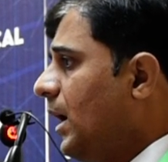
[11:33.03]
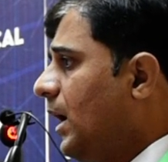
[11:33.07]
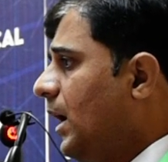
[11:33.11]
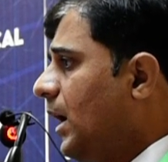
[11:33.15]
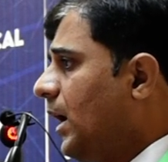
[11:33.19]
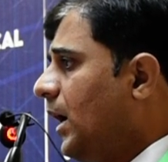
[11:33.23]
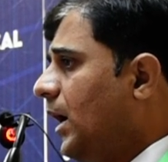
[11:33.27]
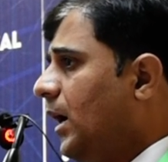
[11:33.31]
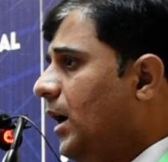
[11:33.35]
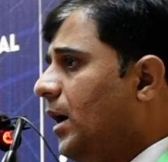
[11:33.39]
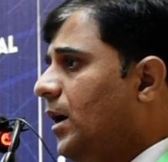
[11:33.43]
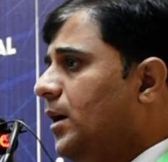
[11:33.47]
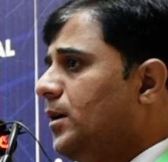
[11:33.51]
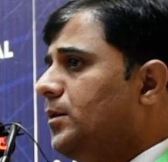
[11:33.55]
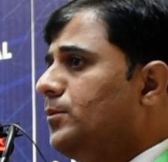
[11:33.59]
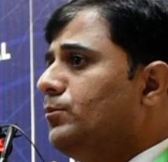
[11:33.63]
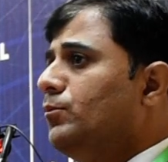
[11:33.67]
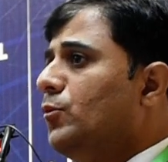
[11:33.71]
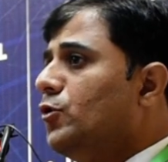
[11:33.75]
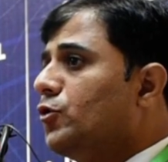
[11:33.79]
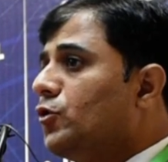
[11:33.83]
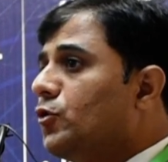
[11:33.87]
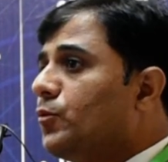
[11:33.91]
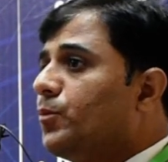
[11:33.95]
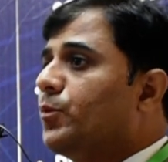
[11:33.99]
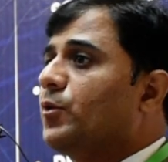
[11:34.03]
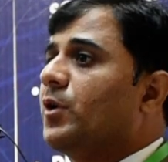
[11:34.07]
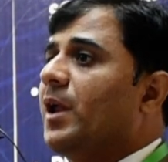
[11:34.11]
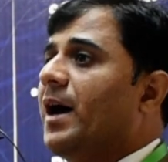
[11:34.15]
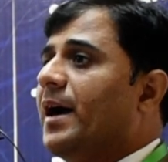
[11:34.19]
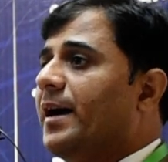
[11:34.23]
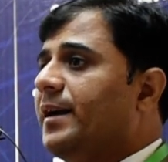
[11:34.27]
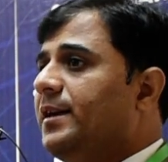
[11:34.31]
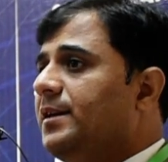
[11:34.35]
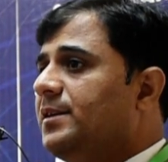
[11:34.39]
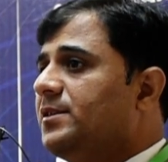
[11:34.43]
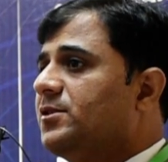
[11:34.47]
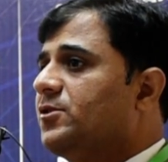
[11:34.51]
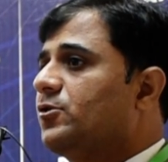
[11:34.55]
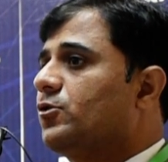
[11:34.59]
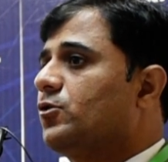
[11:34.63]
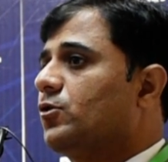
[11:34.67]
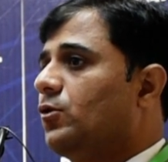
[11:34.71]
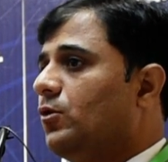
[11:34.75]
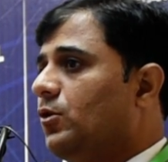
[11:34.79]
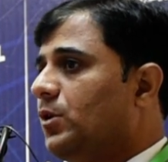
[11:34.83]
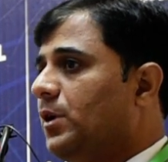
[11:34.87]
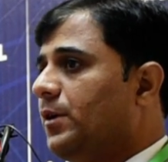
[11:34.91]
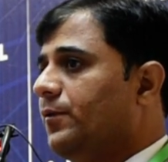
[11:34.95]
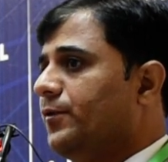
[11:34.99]
monopolized
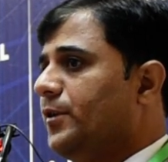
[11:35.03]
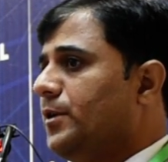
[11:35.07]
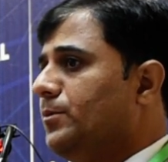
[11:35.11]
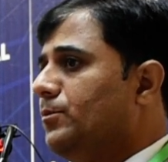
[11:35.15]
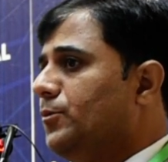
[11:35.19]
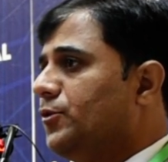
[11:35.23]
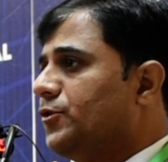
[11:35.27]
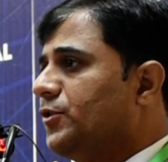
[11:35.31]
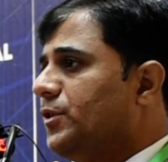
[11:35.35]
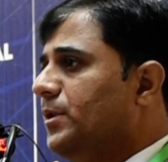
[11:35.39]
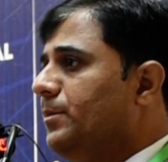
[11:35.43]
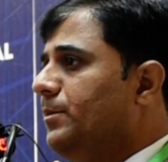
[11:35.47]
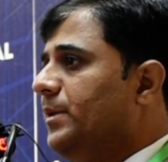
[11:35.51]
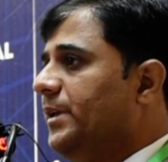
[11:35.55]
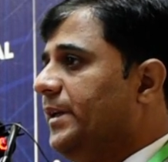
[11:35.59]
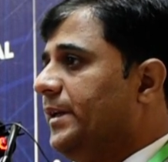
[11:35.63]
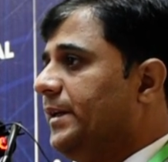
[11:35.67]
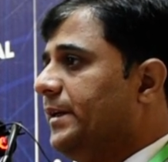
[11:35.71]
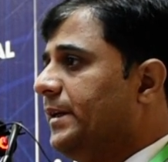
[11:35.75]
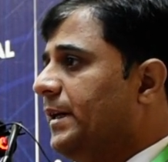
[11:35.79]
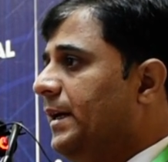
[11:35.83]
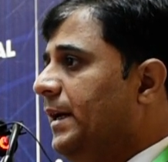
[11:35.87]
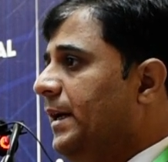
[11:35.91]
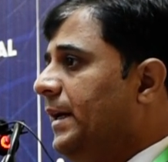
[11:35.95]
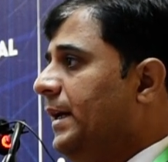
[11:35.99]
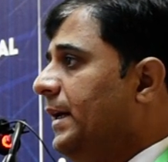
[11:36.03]
role of the Muslim League